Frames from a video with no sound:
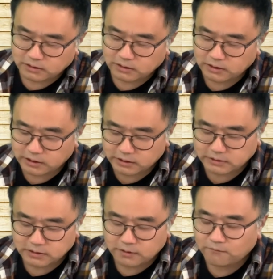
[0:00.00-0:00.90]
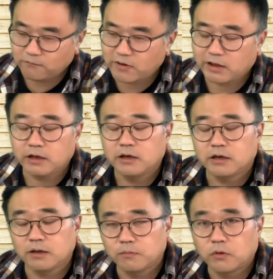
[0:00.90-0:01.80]
is very
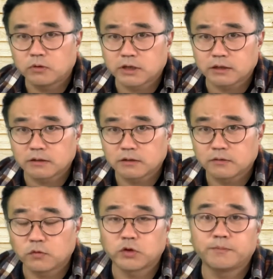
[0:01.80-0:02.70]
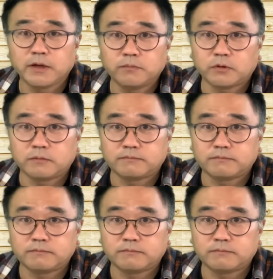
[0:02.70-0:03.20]
important for the people.